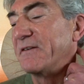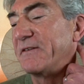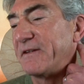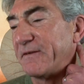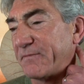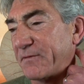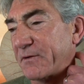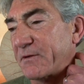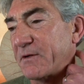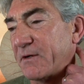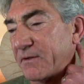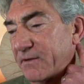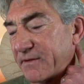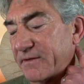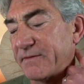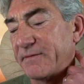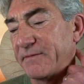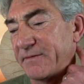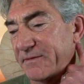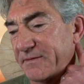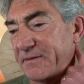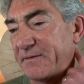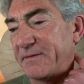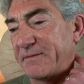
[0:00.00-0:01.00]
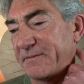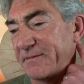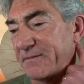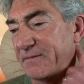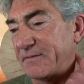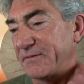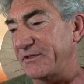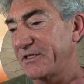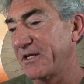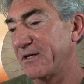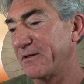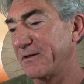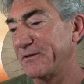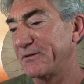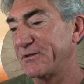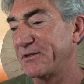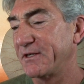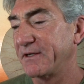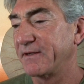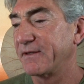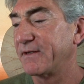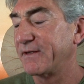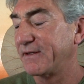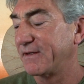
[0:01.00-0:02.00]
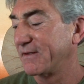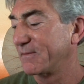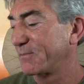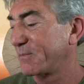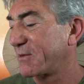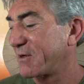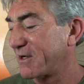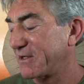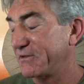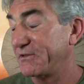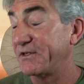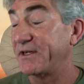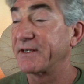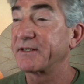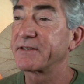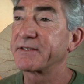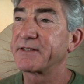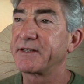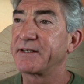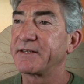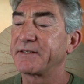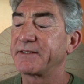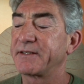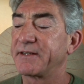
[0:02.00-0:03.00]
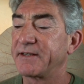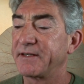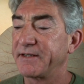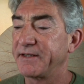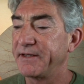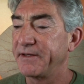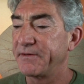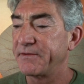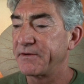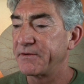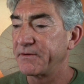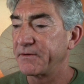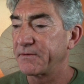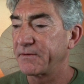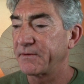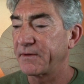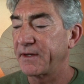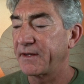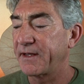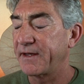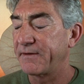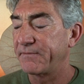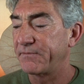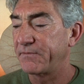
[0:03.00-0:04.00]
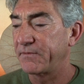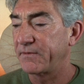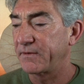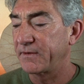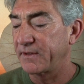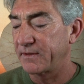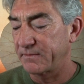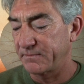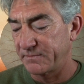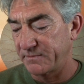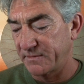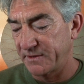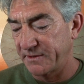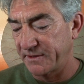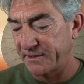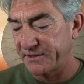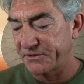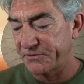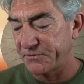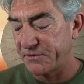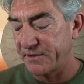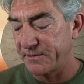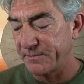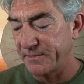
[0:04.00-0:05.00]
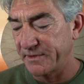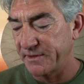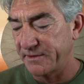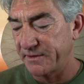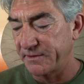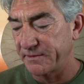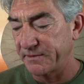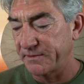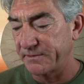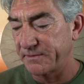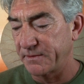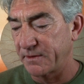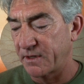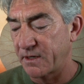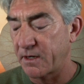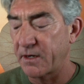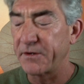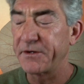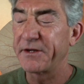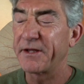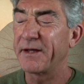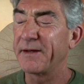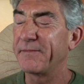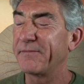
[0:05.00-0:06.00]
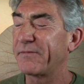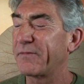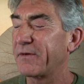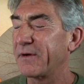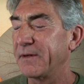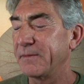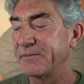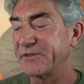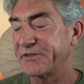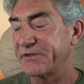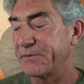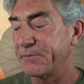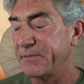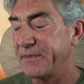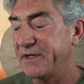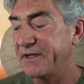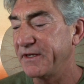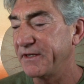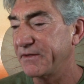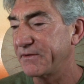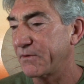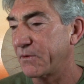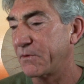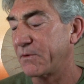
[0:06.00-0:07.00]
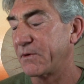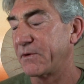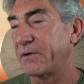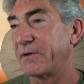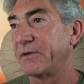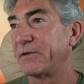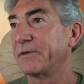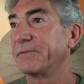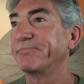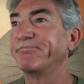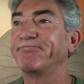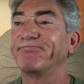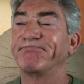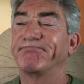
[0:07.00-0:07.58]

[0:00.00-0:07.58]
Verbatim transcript: difficult, challenging uh, projects that uh, either have extremely hard time frames to meet or